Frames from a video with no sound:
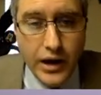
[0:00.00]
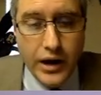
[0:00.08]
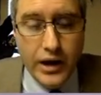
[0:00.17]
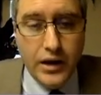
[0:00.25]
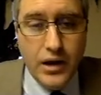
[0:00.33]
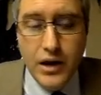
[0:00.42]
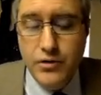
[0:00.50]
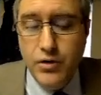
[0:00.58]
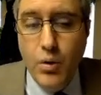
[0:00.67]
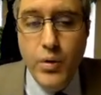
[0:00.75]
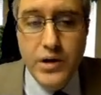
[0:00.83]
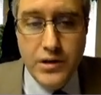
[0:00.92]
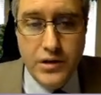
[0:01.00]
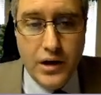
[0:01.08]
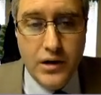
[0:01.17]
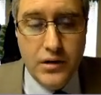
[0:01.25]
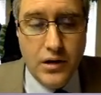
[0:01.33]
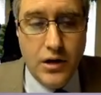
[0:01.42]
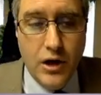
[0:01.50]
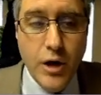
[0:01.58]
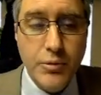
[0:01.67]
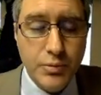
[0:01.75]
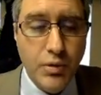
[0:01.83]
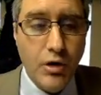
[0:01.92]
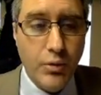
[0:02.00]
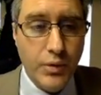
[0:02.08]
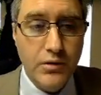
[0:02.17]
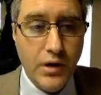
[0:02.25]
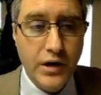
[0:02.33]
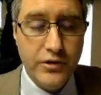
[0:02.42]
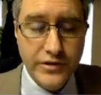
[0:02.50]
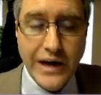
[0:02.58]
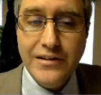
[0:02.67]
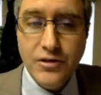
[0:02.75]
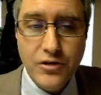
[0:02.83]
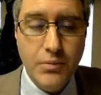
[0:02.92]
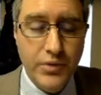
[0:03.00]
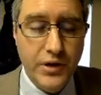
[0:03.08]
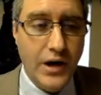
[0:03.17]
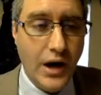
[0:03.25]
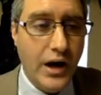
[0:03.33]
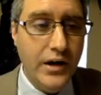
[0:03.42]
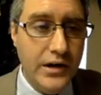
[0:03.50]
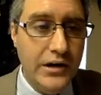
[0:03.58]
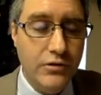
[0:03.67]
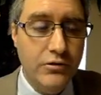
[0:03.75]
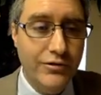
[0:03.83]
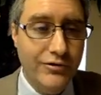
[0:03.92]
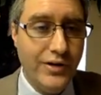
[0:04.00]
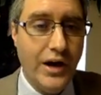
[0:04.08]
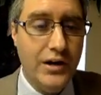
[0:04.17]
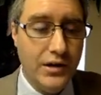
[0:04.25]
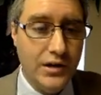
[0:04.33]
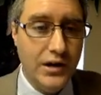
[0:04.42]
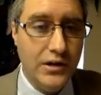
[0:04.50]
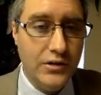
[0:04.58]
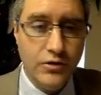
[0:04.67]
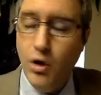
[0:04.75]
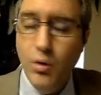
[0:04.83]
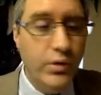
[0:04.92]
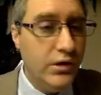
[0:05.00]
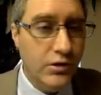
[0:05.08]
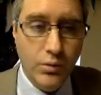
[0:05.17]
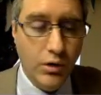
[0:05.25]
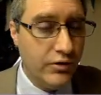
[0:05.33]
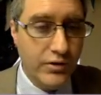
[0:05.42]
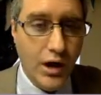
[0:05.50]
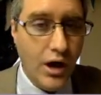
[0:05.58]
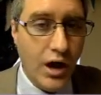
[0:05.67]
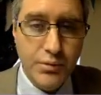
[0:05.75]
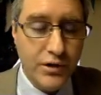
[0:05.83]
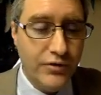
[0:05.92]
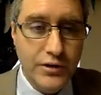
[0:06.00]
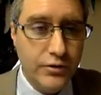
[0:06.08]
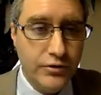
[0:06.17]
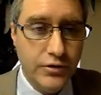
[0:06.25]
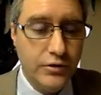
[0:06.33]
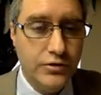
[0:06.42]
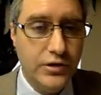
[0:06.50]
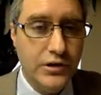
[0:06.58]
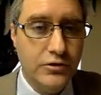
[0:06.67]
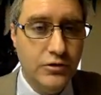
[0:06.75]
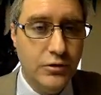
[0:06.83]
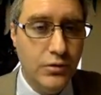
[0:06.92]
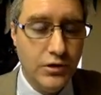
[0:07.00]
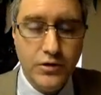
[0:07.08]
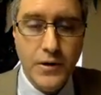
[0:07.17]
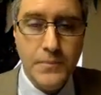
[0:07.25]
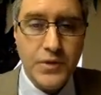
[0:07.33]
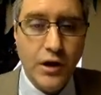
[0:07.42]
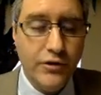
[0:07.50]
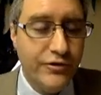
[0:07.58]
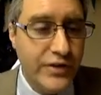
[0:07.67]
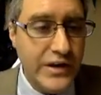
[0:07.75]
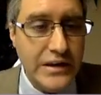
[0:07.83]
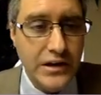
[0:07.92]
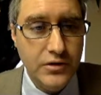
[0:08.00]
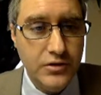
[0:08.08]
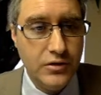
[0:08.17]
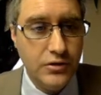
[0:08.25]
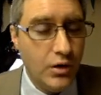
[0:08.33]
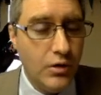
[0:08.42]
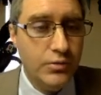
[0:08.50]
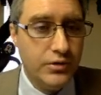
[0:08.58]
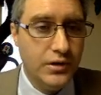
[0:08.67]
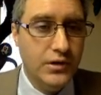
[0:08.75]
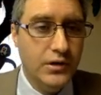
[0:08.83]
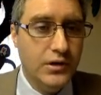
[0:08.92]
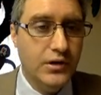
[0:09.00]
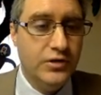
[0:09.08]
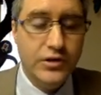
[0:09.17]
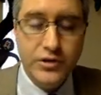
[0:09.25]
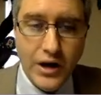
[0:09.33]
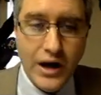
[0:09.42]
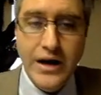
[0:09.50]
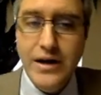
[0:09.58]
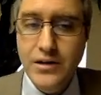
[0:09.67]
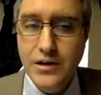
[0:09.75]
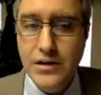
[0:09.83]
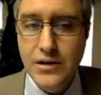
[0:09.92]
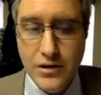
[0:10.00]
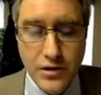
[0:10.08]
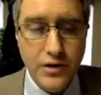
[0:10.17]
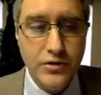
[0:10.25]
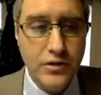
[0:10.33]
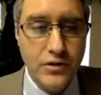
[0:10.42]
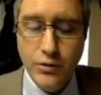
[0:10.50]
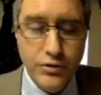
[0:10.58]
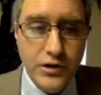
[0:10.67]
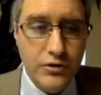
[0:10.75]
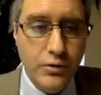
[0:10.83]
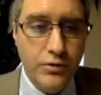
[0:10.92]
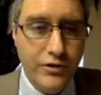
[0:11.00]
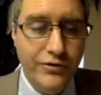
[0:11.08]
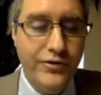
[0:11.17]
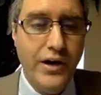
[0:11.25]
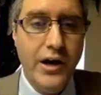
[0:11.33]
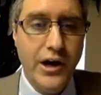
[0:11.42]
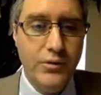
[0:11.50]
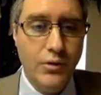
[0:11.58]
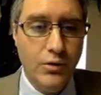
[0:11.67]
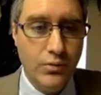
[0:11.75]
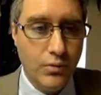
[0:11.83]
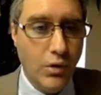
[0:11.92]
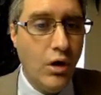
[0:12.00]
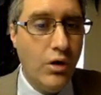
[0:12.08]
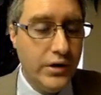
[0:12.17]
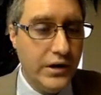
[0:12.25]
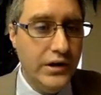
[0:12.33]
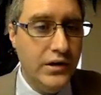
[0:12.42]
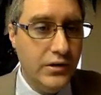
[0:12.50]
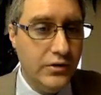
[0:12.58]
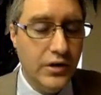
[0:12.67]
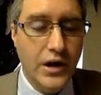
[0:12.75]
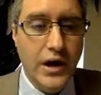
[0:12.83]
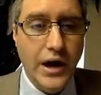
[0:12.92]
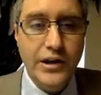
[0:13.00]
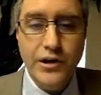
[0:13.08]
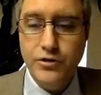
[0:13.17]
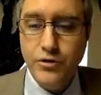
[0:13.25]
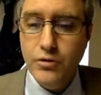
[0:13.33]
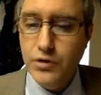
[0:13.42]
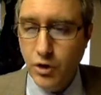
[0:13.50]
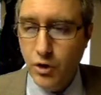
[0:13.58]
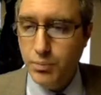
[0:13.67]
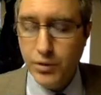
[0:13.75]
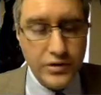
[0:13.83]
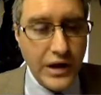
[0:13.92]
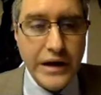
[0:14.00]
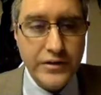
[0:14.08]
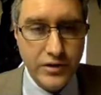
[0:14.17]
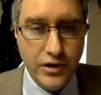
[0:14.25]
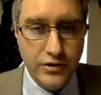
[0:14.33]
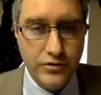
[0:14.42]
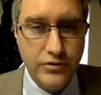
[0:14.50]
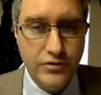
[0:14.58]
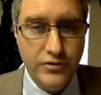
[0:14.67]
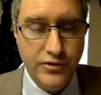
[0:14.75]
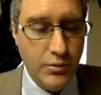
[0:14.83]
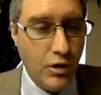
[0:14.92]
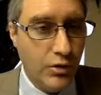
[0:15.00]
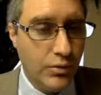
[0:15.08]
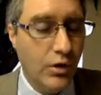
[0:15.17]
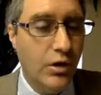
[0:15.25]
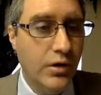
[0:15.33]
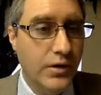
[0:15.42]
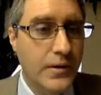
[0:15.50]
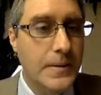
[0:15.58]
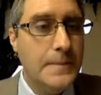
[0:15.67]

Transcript: and, and knowing that helped Paul realize that's something I need to fight against. Only the Word of God reveals those things to us. Our feelings don't, society doesn't, those things don't define what wrong is, and they certainly don't protect us from all wrong.